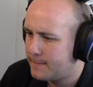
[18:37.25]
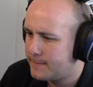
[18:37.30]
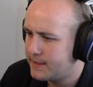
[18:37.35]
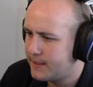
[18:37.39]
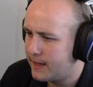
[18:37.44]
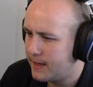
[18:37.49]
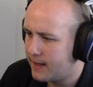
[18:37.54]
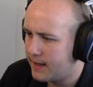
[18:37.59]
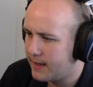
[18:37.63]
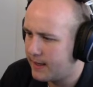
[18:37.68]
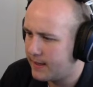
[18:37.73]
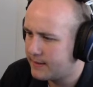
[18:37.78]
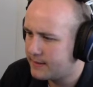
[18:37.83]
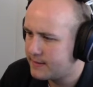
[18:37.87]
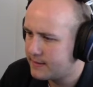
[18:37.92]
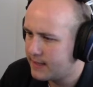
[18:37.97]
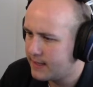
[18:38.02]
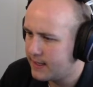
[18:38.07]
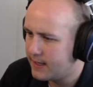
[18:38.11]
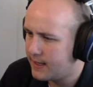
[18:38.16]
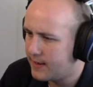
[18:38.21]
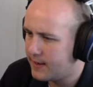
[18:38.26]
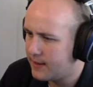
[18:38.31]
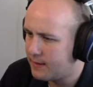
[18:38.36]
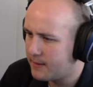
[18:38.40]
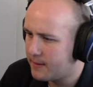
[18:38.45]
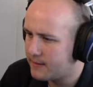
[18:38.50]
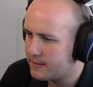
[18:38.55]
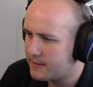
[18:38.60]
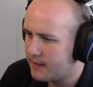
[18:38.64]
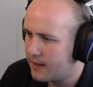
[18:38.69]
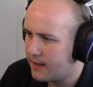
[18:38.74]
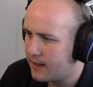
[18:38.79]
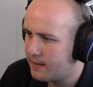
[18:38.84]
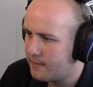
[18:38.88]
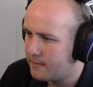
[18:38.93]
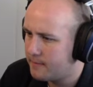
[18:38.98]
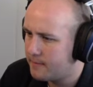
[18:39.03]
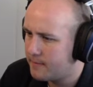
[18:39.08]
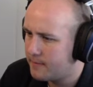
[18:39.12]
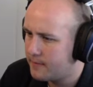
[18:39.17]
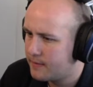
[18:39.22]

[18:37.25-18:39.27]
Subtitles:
Did I see anything about time?